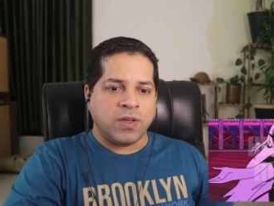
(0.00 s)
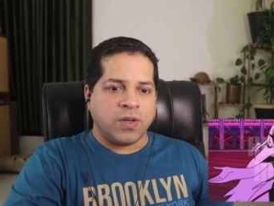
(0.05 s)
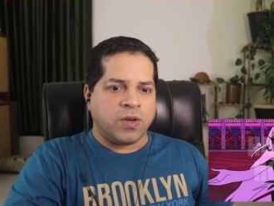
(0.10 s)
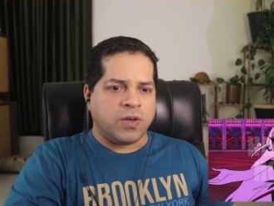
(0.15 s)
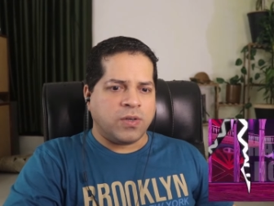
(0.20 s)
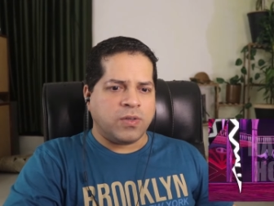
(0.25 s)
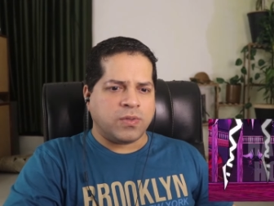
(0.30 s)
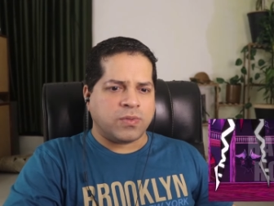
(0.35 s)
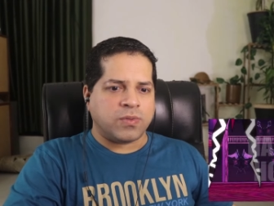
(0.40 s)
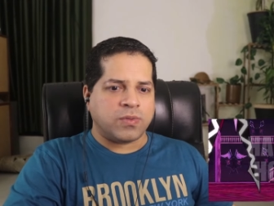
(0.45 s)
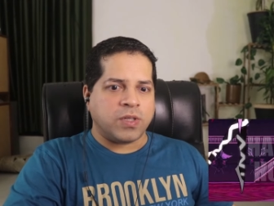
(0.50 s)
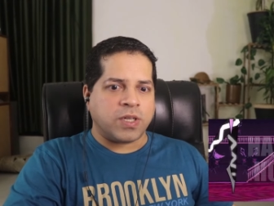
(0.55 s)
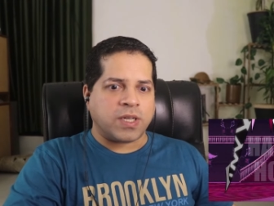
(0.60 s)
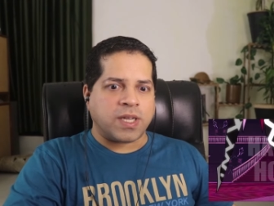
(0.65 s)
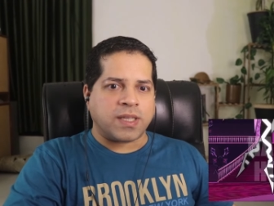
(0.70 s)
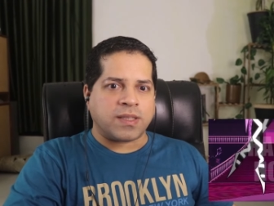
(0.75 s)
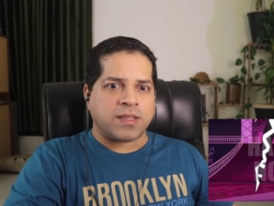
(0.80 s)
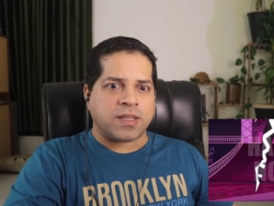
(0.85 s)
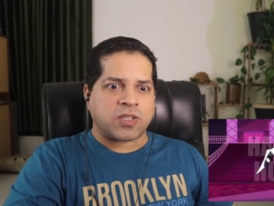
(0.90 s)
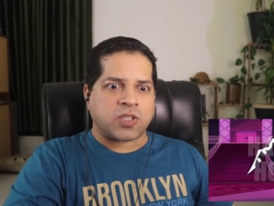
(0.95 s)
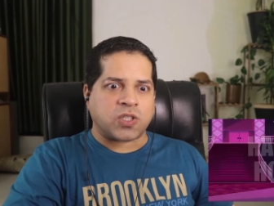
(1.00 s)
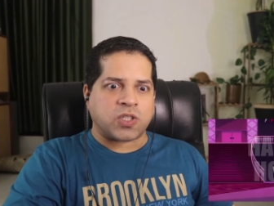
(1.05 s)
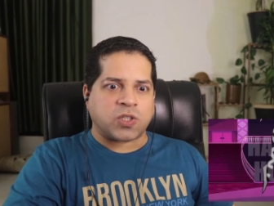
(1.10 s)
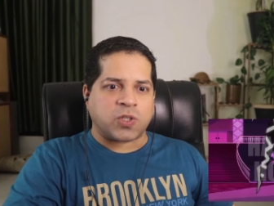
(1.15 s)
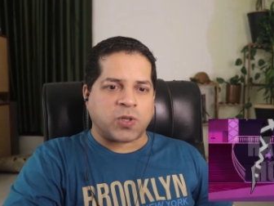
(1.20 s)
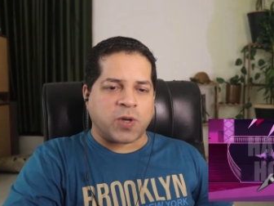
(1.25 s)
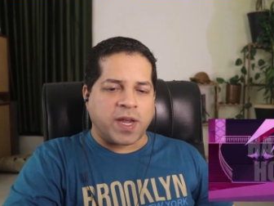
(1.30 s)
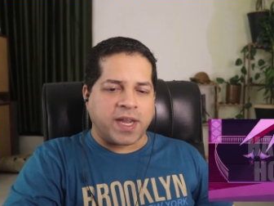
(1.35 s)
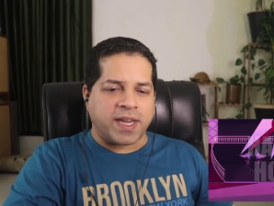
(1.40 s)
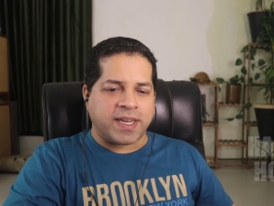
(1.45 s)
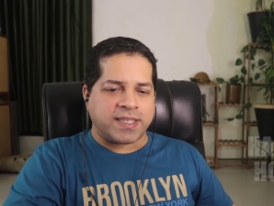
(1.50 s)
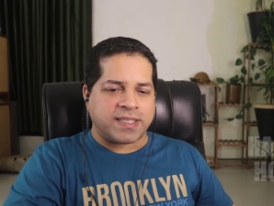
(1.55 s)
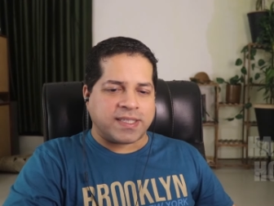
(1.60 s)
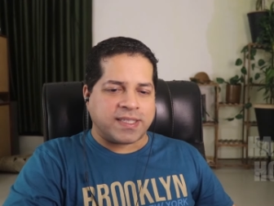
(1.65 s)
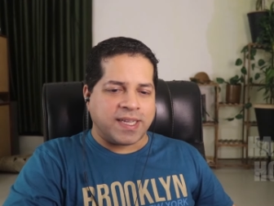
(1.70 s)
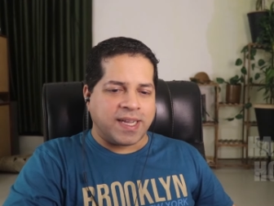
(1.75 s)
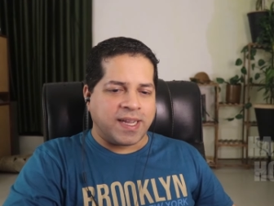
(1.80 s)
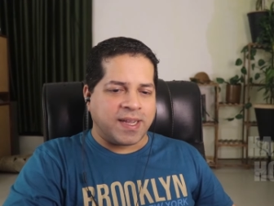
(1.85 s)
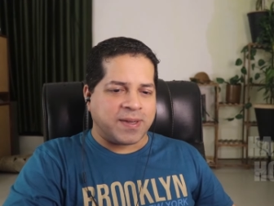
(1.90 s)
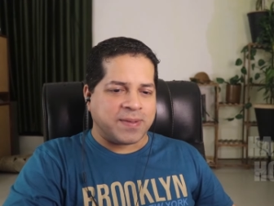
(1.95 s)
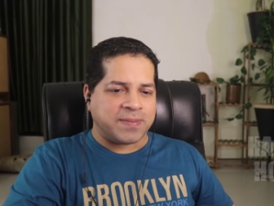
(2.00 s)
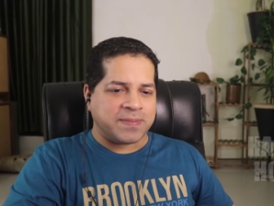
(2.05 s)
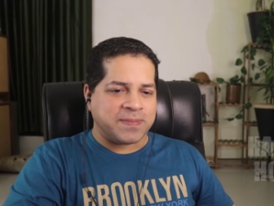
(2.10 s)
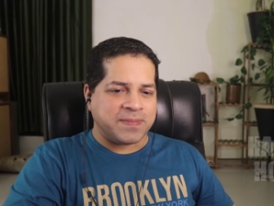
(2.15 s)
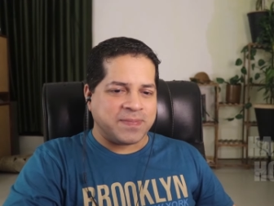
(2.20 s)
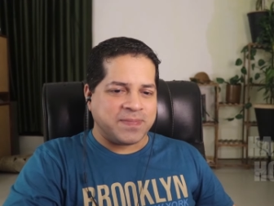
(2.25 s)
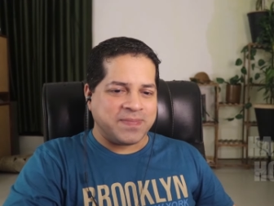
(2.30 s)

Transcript: Oh, look at that stride. Damn.